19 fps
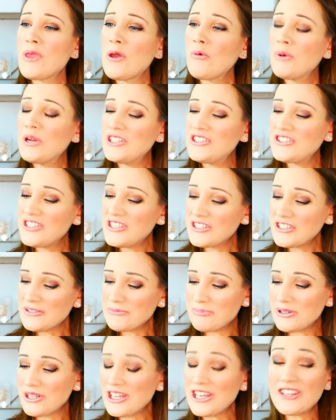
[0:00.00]
which these
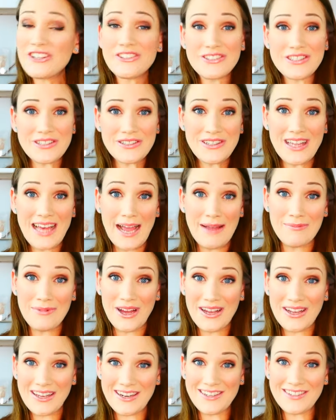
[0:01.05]
are pretty useful, I'm
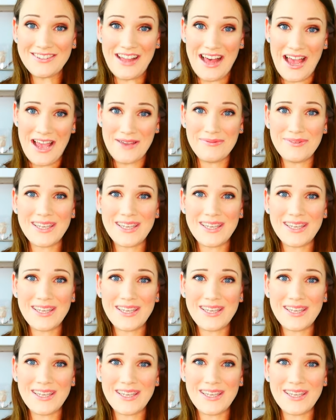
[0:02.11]
not gonna lie,